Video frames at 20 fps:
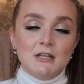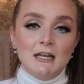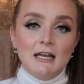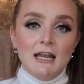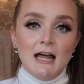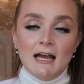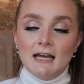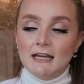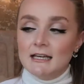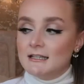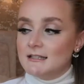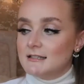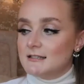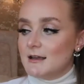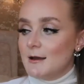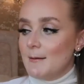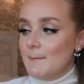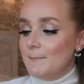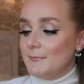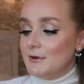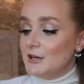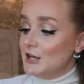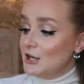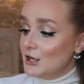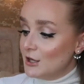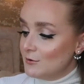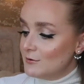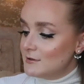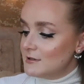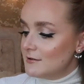light
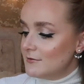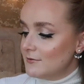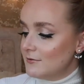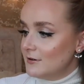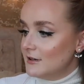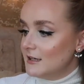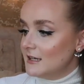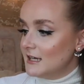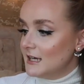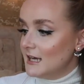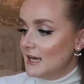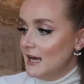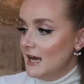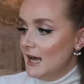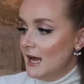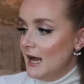beautifully,